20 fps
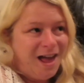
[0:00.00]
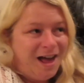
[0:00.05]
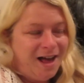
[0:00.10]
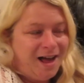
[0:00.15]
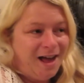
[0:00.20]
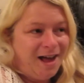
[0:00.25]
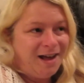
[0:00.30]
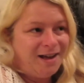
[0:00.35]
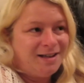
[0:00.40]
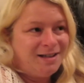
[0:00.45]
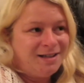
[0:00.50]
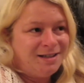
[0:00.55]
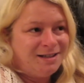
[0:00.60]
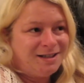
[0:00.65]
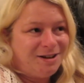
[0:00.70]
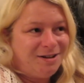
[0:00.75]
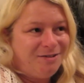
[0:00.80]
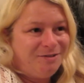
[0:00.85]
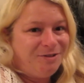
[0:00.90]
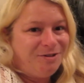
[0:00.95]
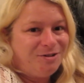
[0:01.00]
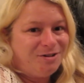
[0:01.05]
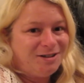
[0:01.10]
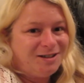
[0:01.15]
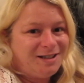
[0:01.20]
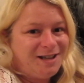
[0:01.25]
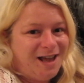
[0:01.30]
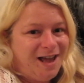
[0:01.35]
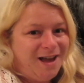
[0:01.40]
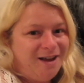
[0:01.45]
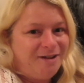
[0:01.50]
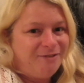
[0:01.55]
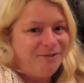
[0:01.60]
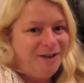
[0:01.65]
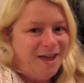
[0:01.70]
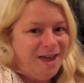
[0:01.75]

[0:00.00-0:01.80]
And I've got to have